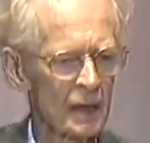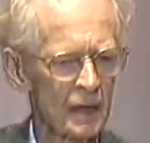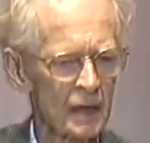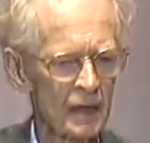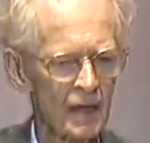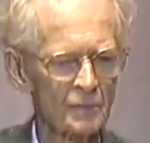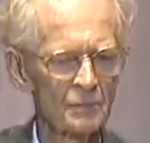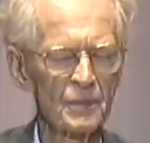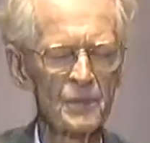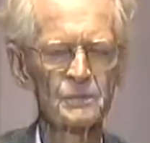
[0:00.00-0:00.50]

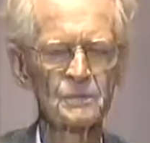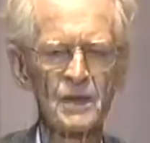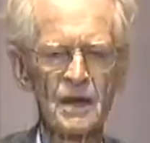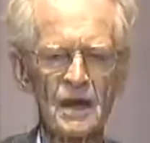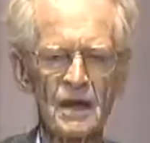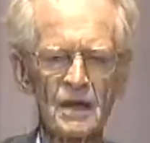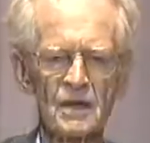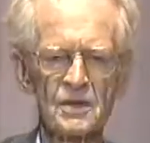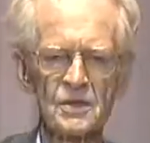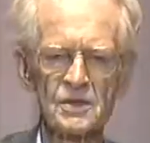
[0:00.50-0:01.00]
It
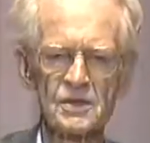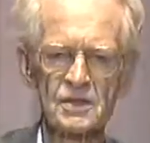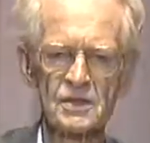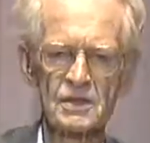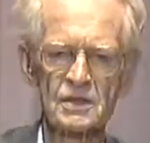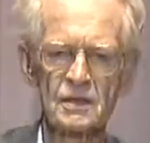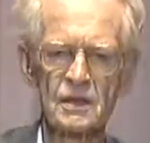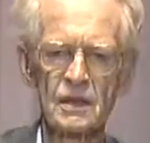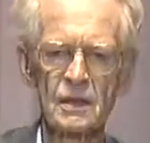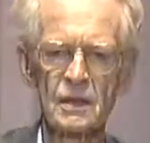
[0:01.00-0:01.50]

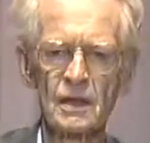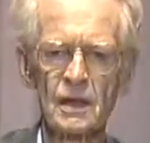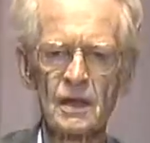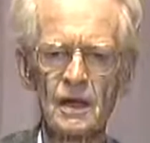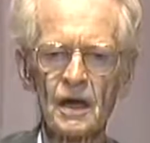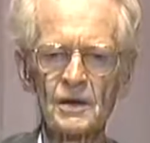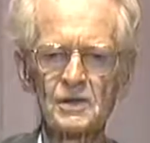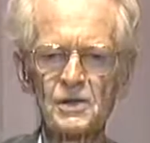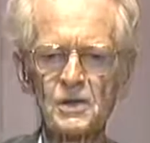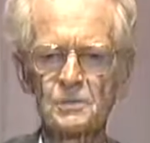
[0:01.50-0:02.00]
prepares
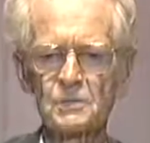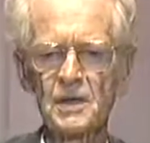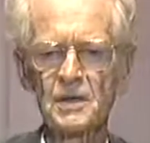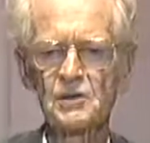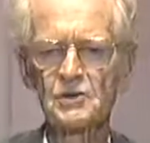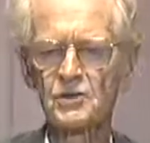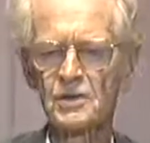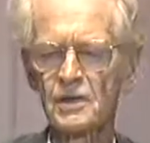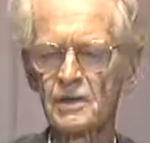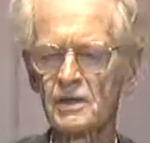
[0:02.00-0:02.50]
a
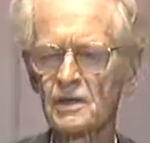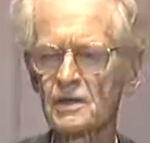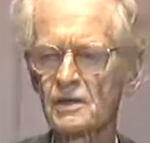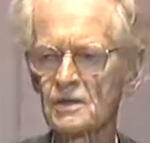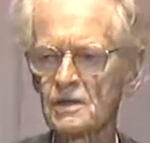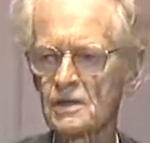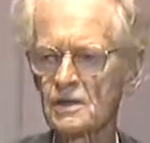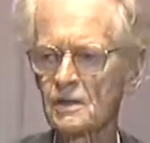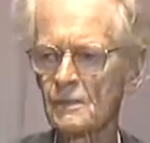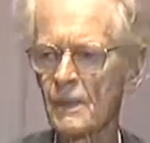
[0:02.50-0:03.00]

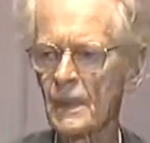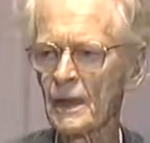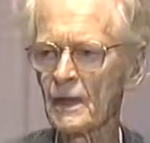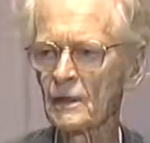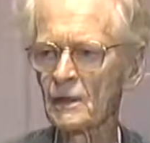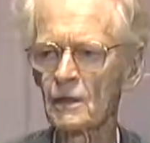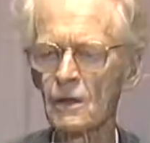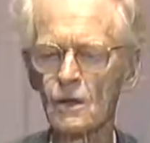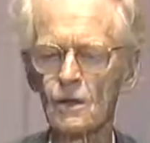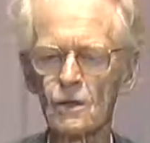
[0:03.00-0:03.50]
species
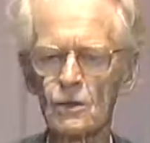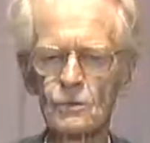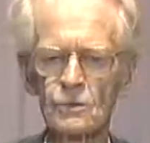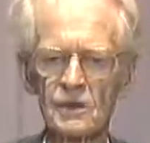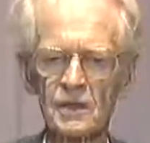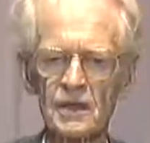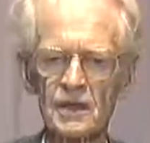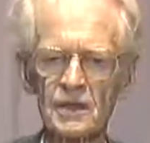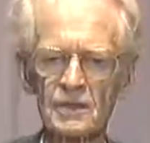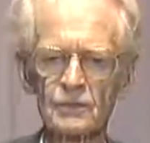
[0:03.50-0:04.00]

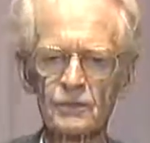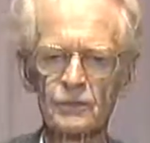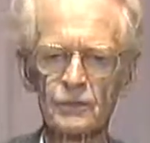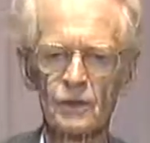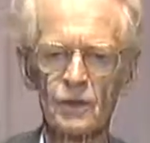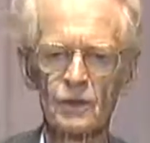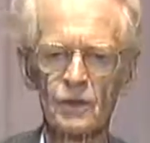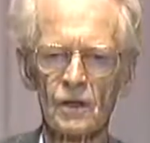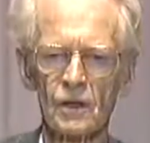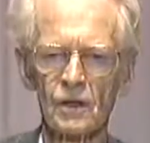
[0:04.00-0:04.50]
only
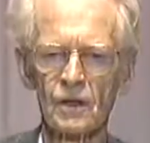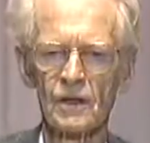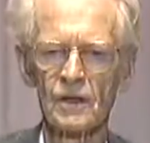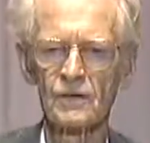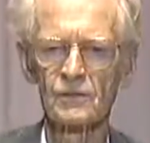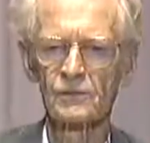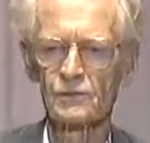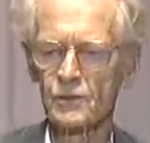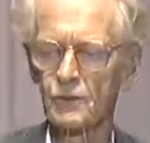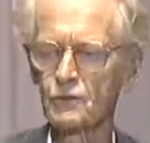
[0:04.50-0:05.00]
for
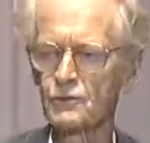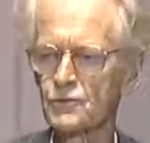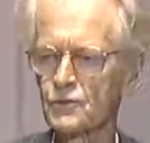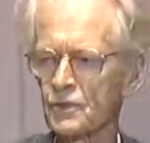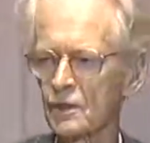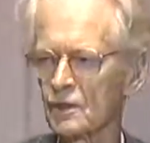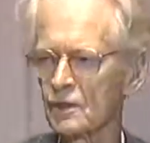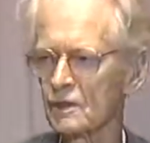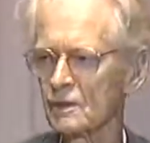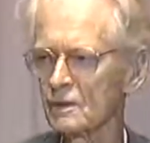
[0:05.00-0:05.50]
a
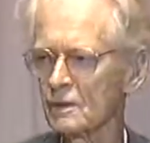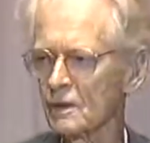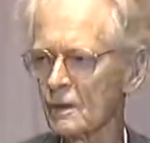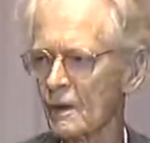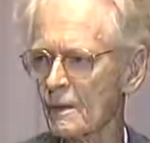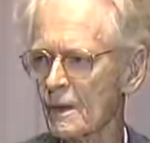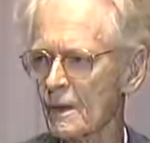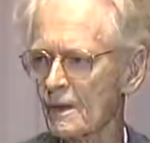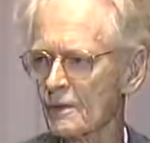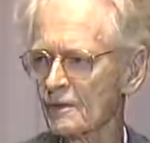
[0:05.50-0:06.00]
future
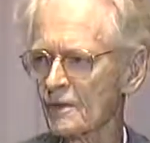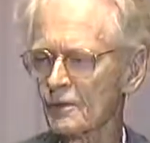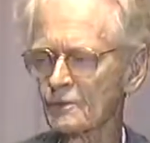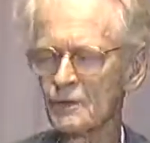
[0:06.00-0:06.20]
that